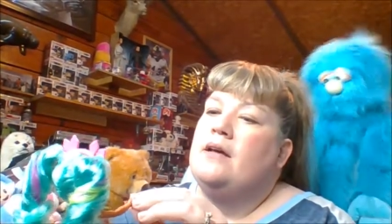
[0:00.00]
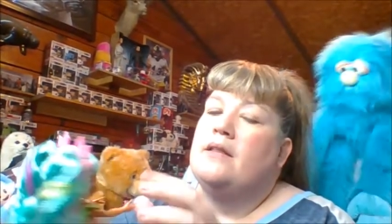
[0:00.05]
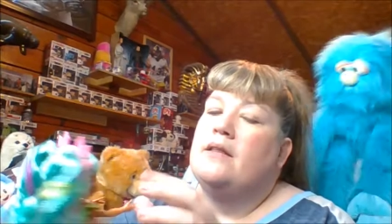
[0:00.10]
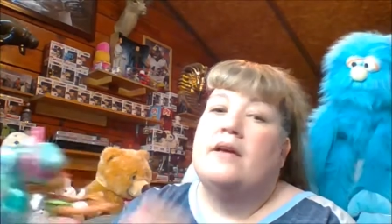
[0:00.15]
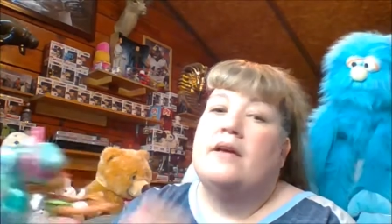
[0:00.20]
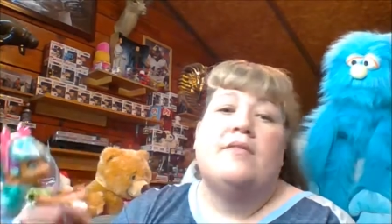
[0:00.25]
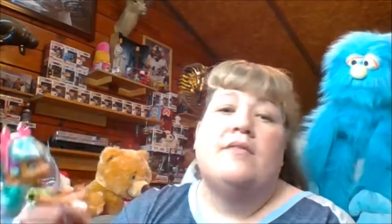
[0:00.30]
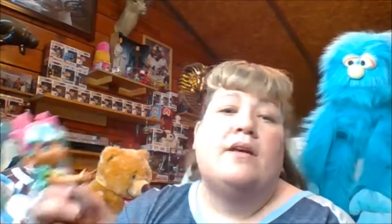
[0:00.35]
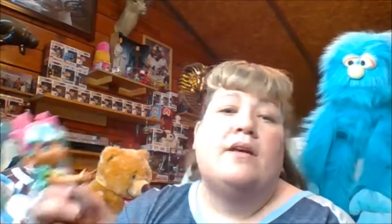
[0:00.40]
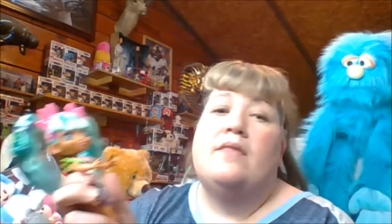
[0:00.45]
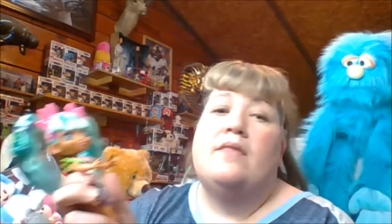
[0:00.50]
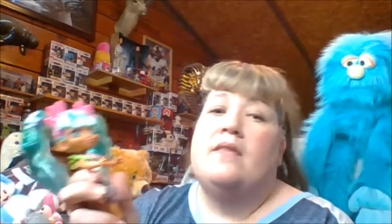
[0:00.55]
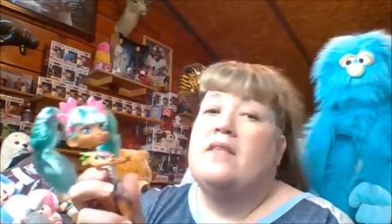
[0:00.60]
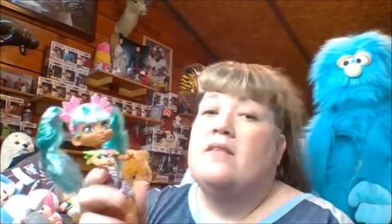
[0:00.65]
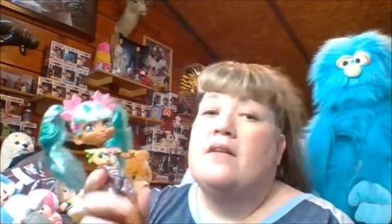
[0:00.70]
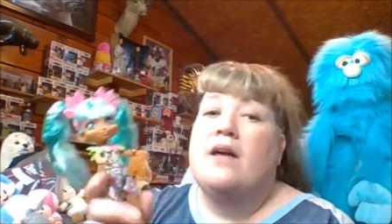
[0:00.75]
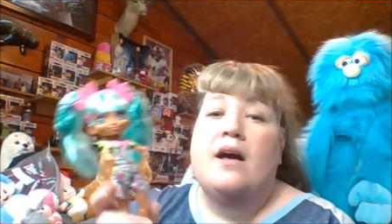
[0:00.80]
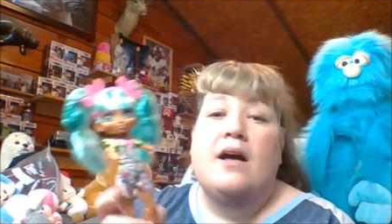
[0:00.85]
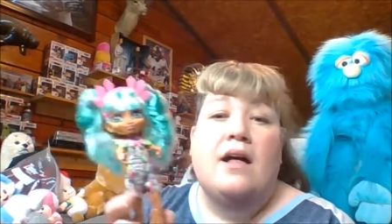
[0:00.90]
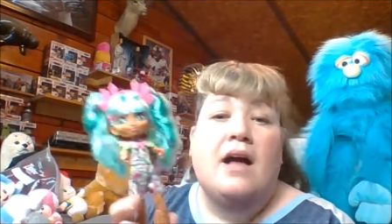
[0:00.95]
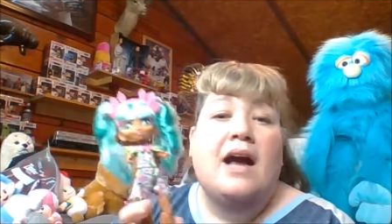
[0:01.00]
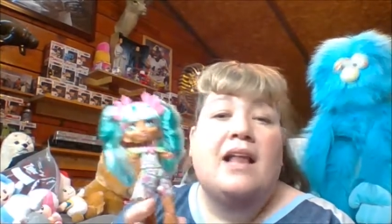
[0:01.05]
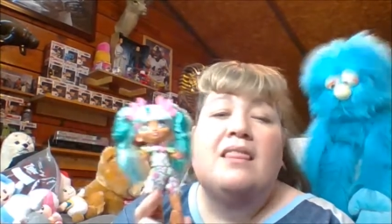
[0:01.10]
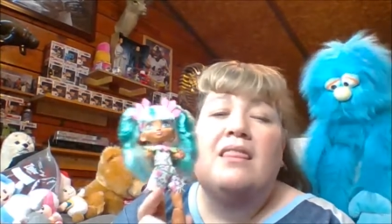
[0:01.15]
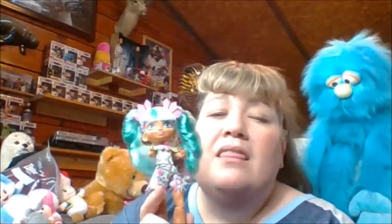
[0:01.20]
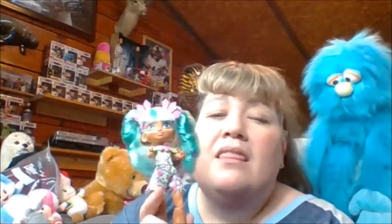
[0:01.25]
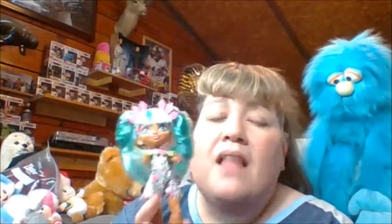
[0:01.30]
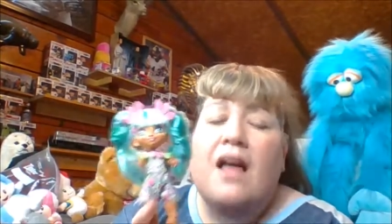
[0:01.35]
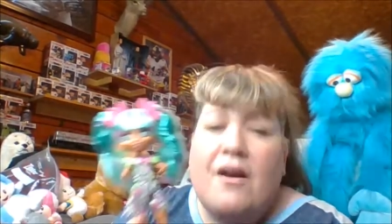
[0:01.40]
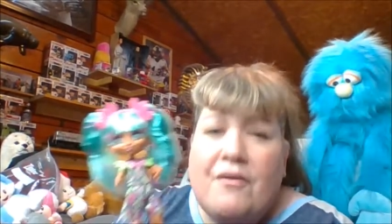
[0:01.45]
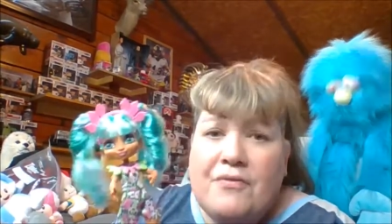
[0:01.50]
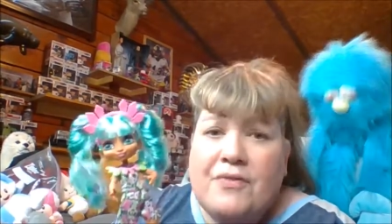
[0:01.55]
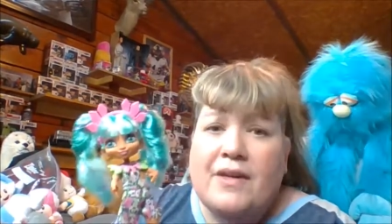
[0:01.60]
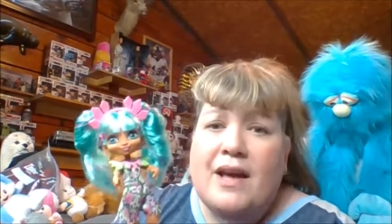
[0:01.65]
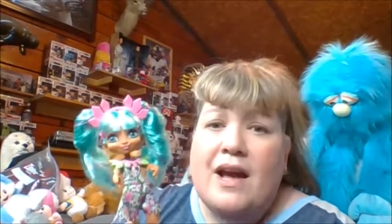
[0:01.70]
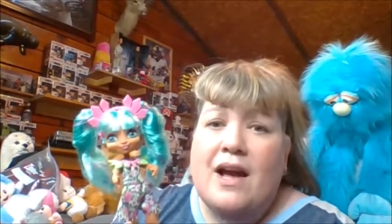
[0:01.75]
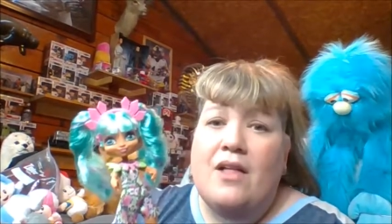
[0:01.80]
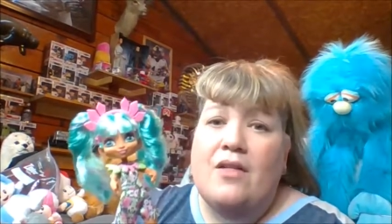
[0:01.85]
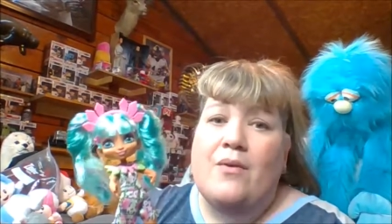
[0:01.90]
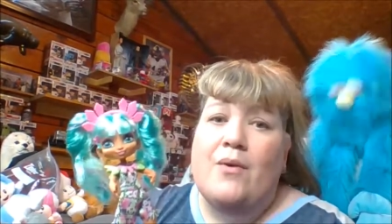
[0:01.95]
Like I said, these, I love the
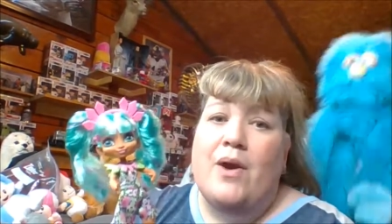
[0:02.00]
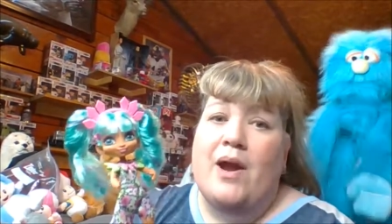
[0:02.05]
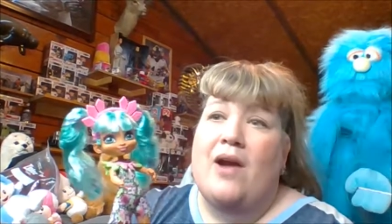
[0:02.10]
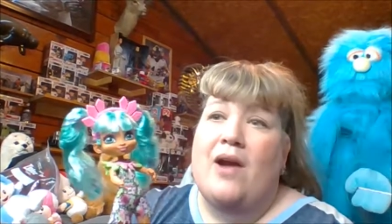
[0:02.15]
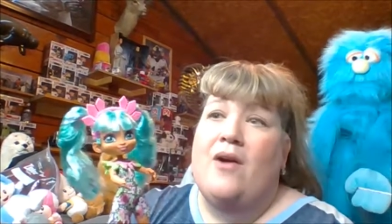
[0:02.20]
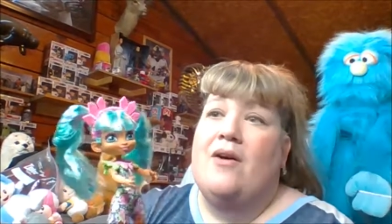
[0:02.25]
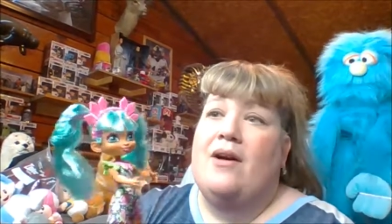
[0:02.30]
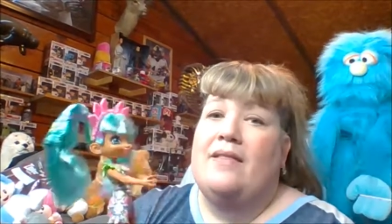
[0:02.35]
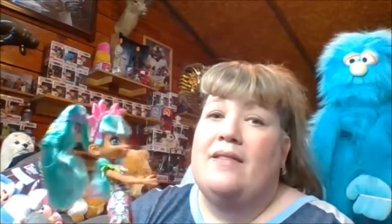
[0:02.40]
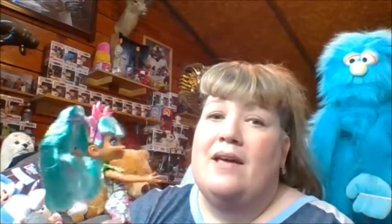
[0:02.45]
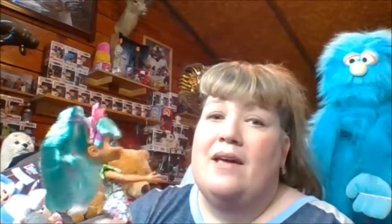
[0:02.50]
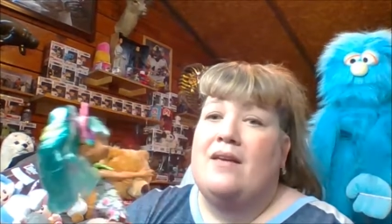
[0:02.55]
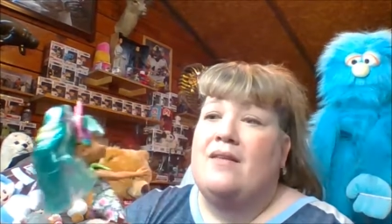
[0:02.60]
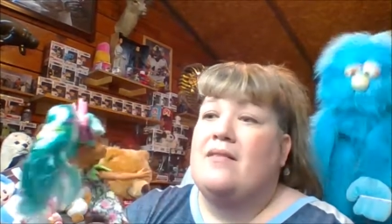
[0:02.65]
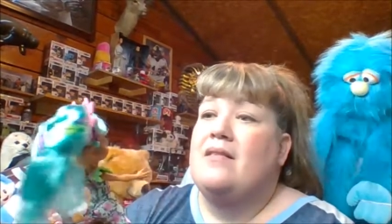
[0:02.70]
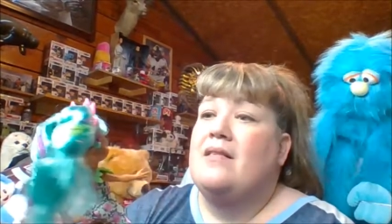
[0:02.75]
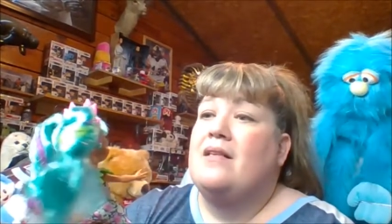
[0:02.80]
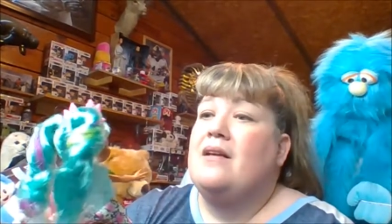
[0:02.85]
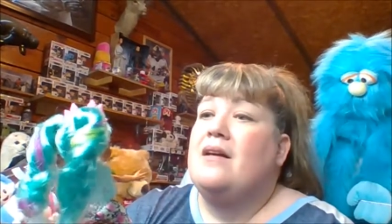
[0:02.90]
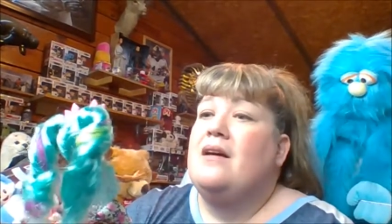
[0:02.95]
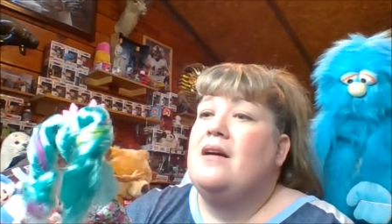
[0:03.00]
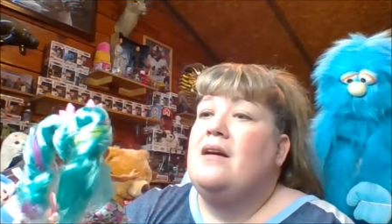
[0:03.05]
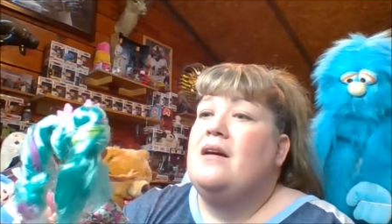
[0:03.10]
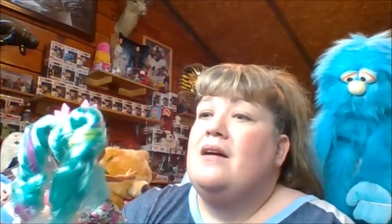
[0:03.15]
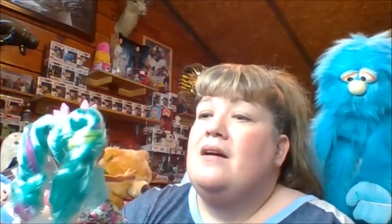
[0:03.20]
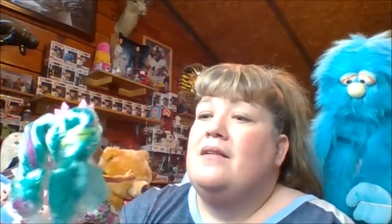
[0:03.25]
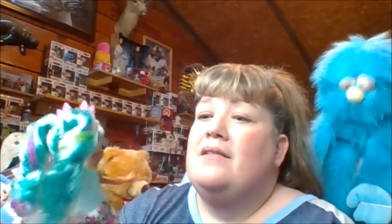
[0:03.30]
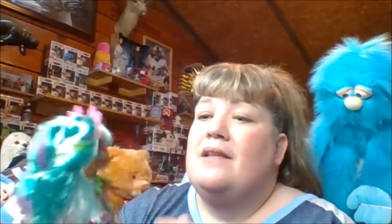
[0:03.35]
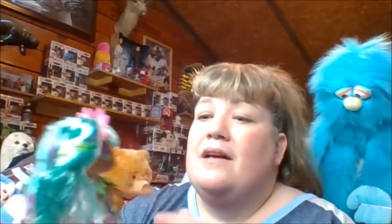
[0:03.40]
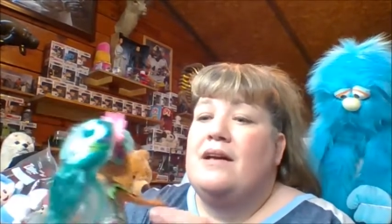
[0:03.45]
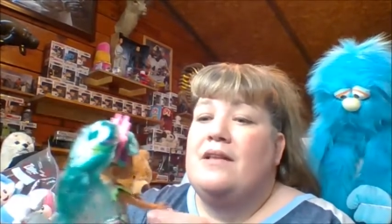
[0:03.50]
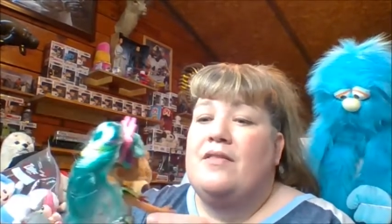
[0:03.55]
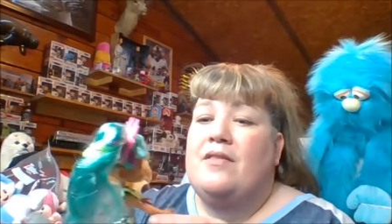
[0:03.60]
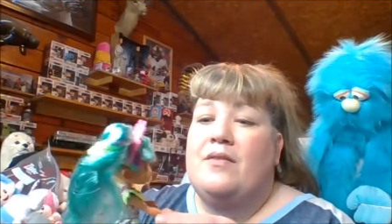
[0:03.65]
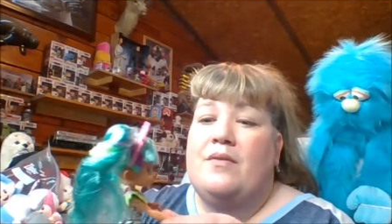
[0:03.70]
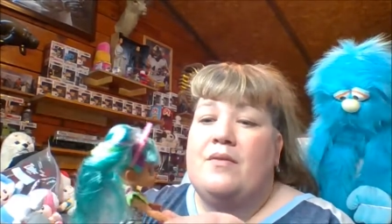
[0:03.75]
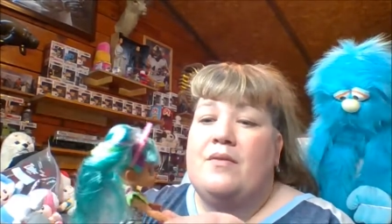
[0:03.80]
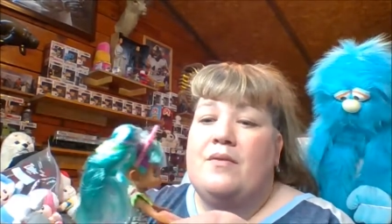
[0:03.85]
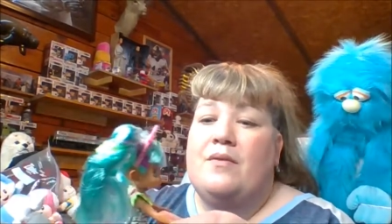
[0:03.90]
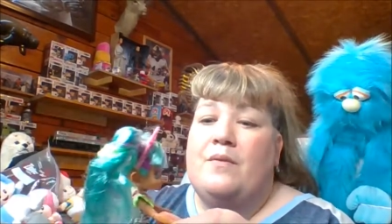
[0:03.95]
coloring on these. That's
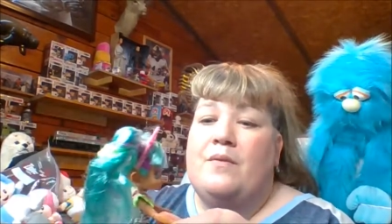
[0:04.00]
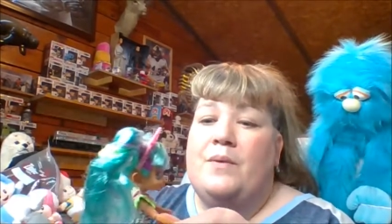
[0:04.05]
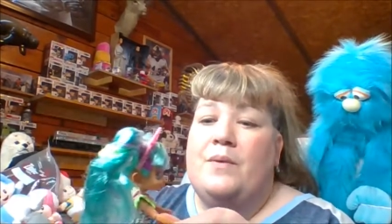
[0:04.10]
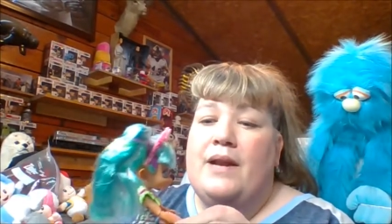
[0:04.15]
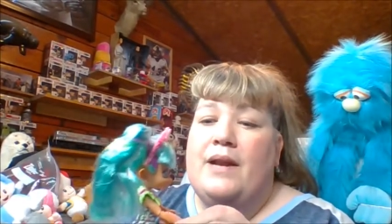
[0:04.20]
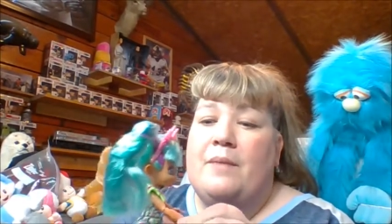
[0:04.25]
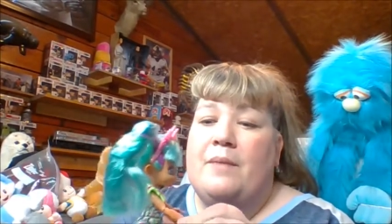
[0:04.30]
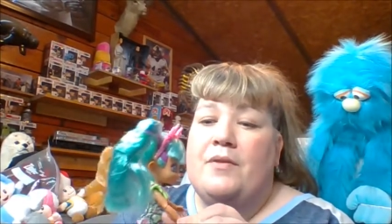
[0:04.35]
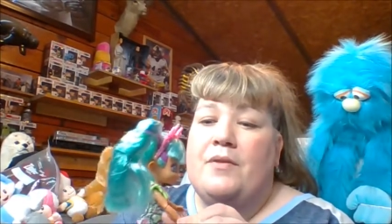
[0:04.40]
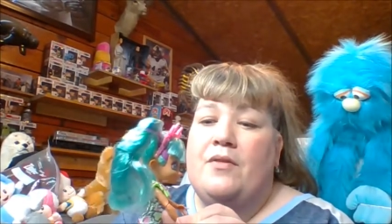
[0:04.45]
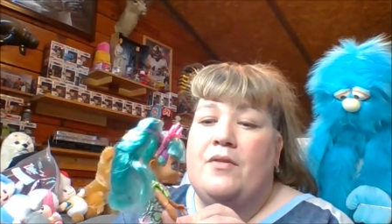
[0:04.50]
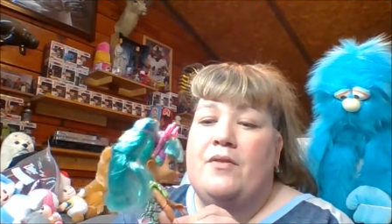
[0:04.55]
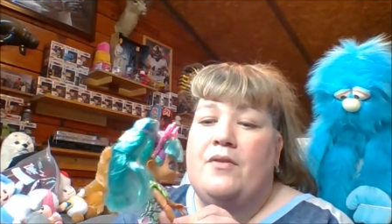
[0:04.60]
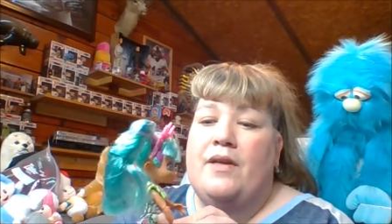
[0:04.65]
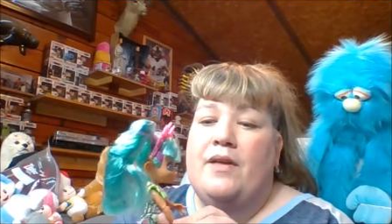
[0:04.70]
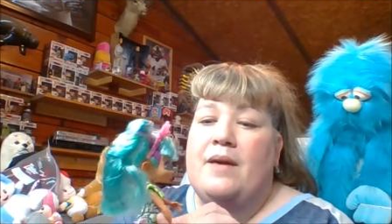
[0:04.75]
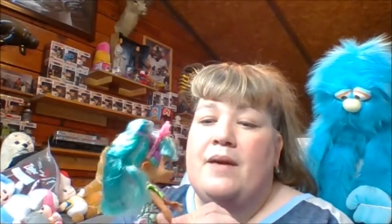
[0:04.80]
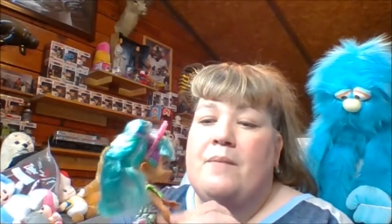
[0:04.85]
what absolutely